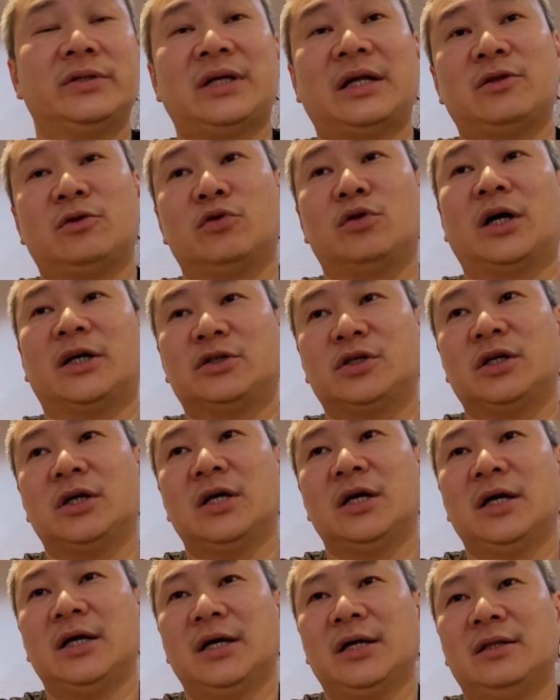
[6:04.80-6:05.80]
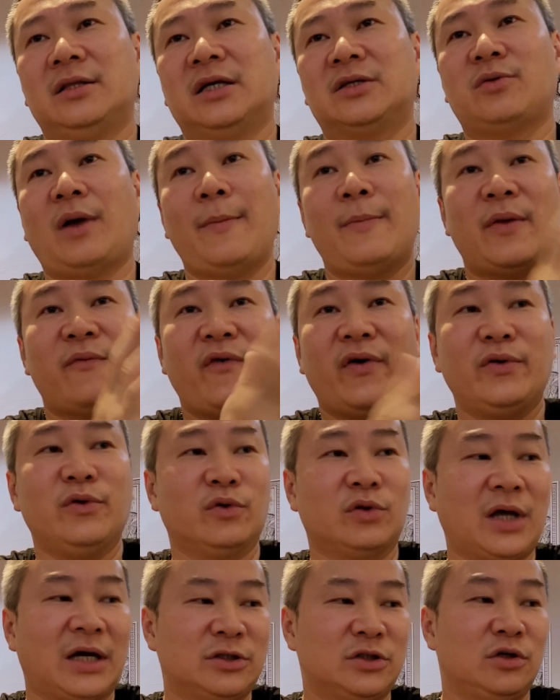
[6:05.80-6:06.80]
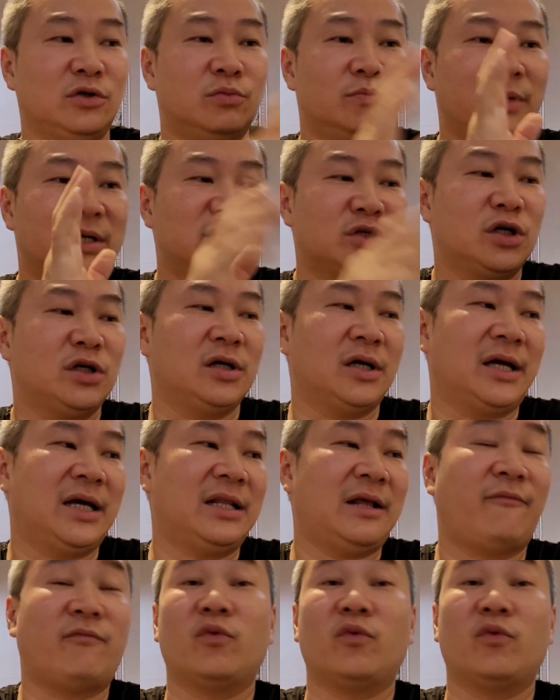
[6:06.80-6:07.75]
like to touch. That's why before you touch, you make sure your hand have